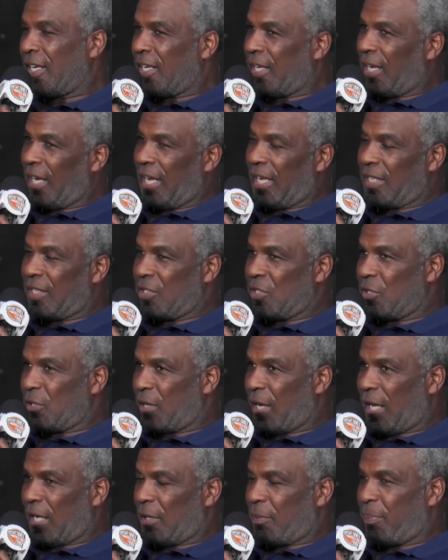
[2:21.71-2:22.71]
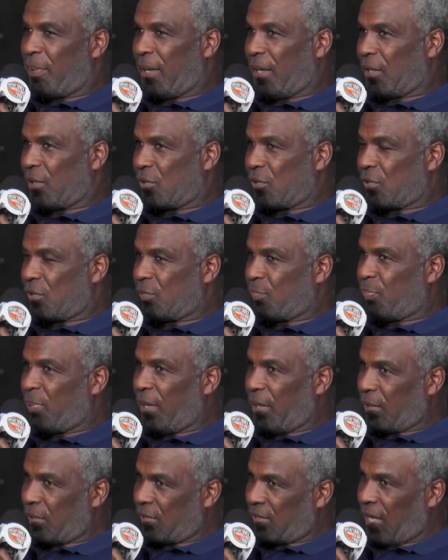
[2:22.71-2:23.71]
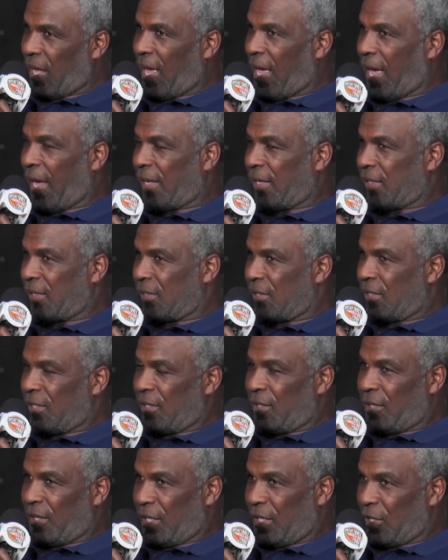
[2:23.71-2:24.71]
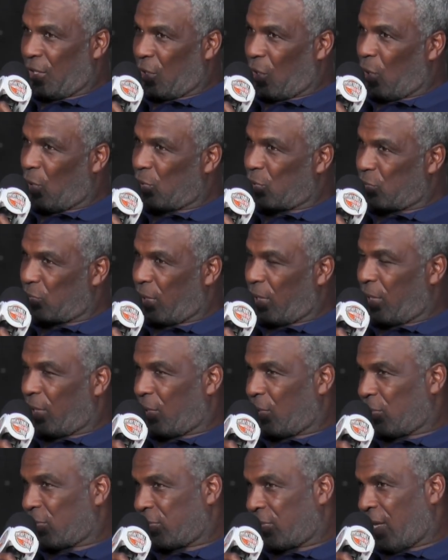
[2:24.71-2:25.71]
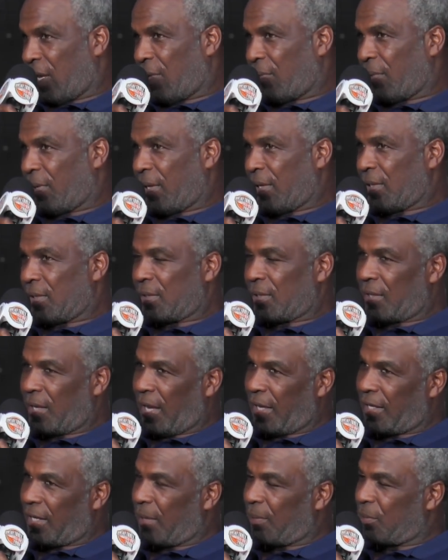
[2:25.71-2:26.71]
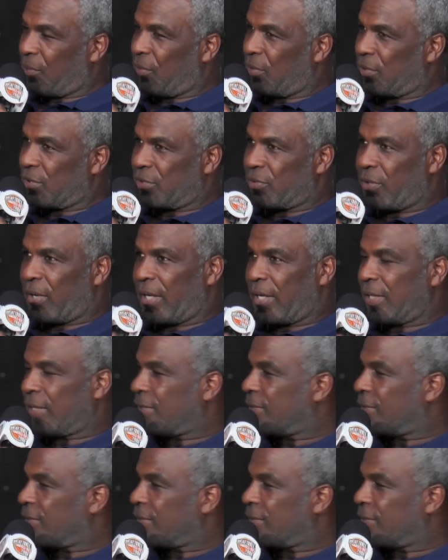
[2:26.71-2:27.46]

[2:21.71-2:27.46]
and you got to pick a side, either go straight or go sideways. I kept going straight.